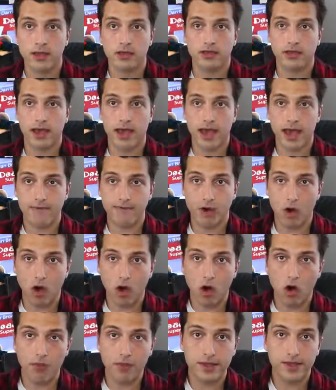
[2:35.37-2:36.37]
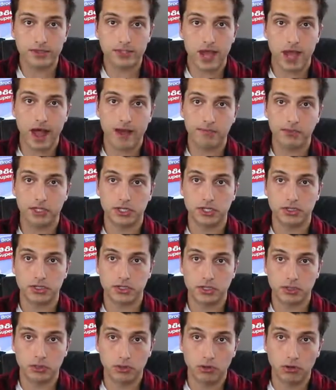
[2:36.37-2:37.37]
you have all these
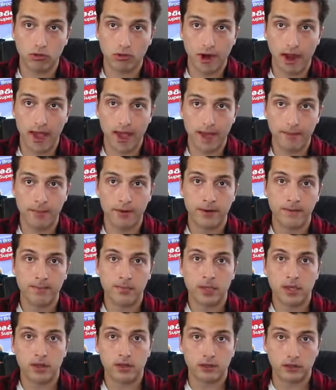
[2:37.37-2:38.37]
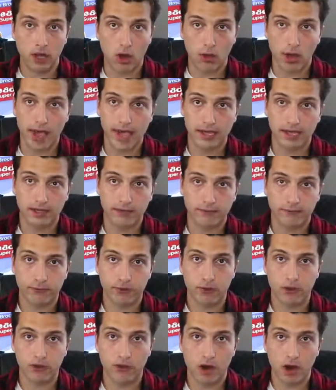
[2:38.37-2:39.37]
options to grab low-hanging
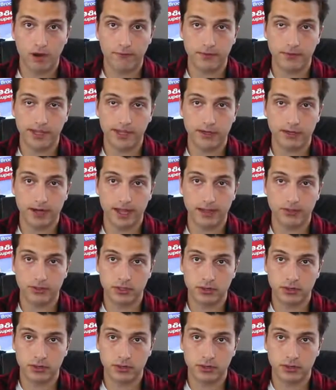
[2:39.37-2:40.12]
fruit off the internet.